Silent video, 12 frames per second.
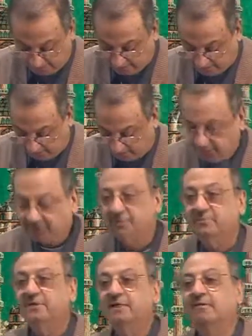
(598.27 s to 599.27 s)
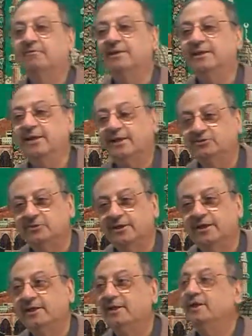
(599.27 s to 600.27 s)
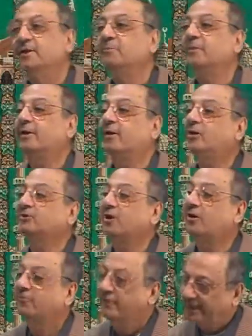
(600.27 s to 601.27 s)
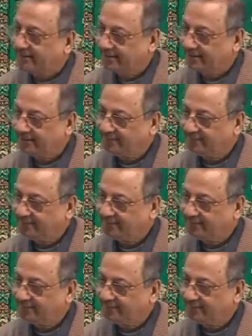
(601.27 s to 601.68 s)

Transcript: What is the meaning of li ajlihi? Because of it.